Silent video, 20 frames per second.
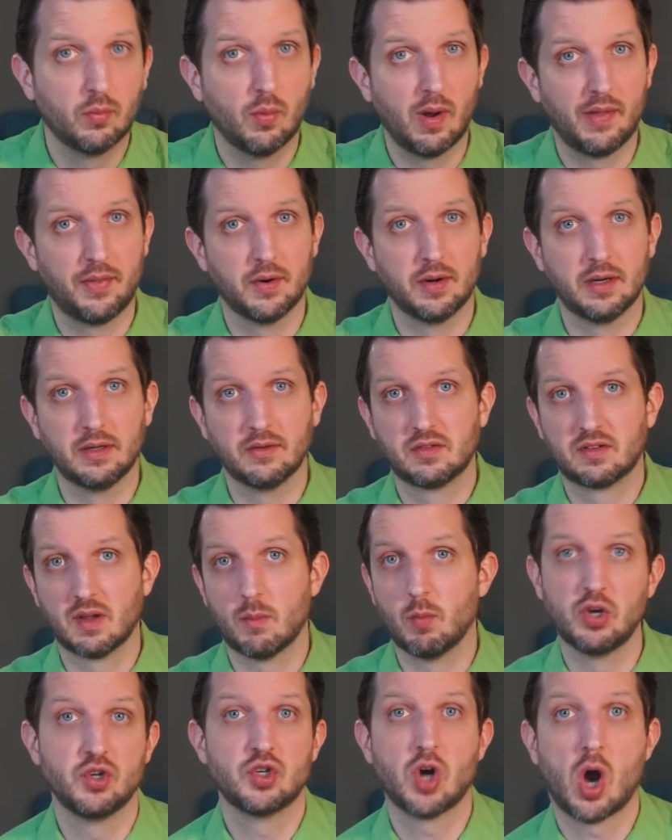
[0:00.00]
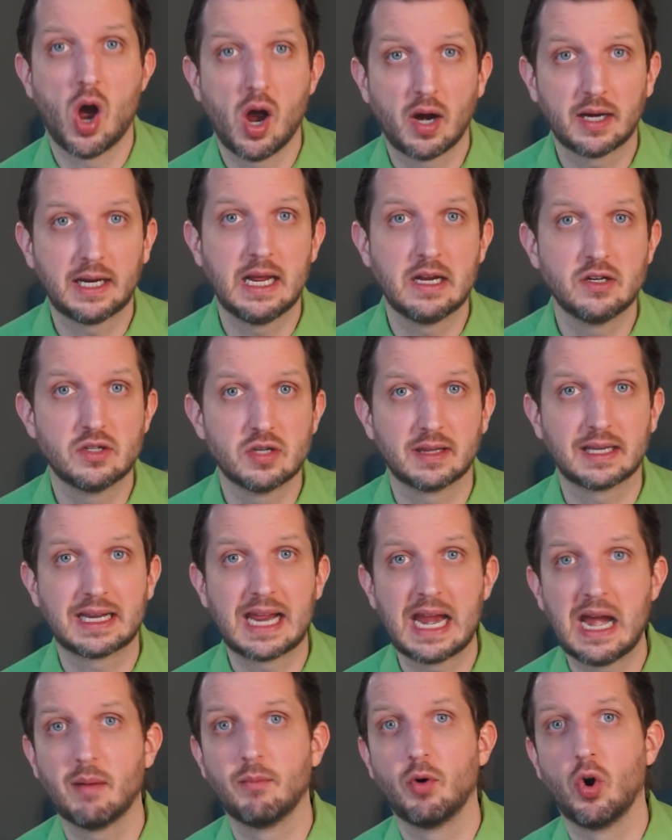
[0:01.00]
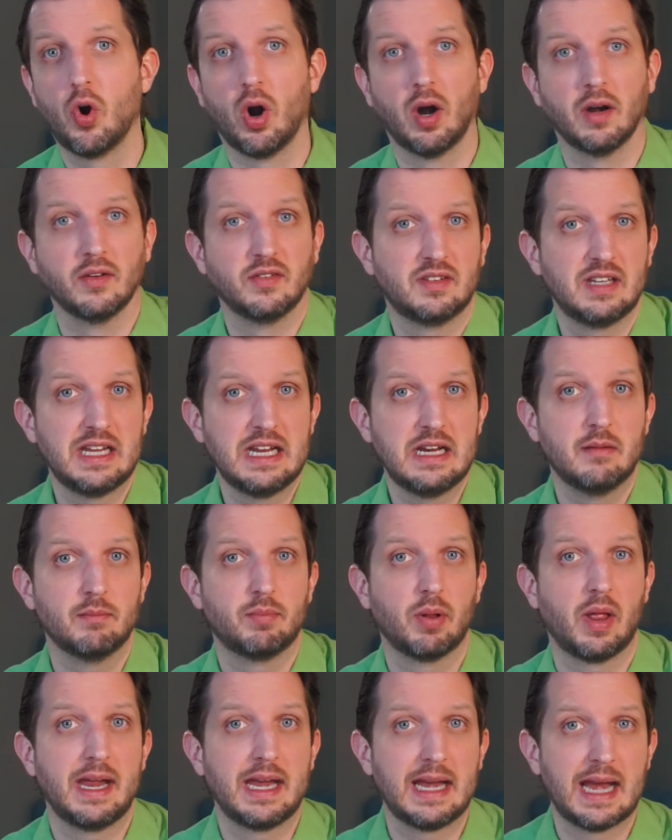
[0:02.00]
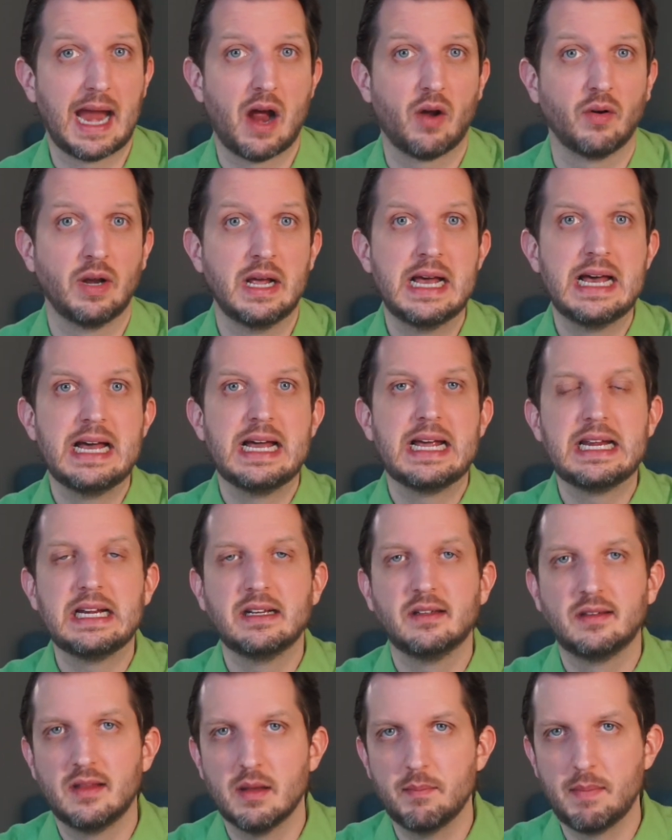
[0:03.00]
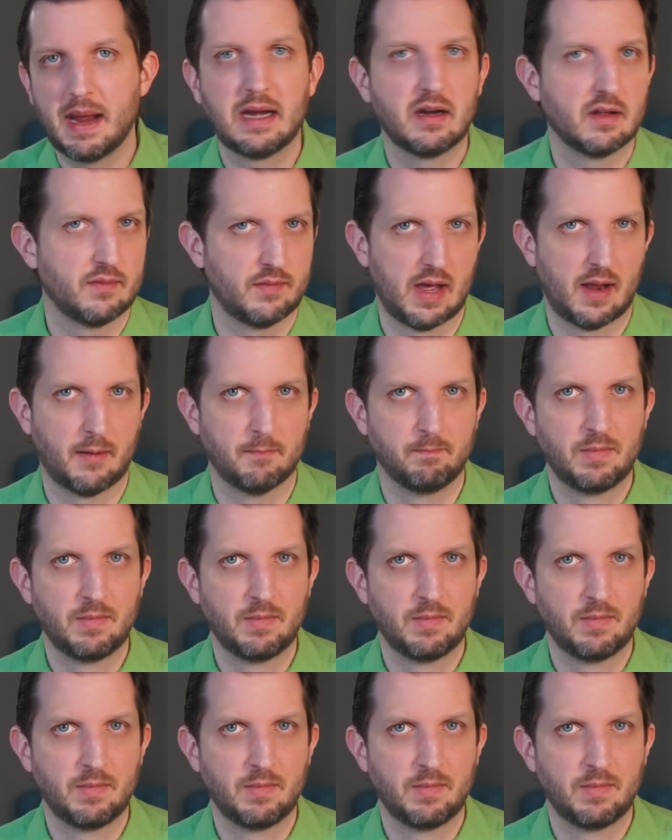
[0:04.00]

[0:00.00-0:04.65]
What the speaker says: whether it's someone talking to the camera or a scene playing out, is the main event.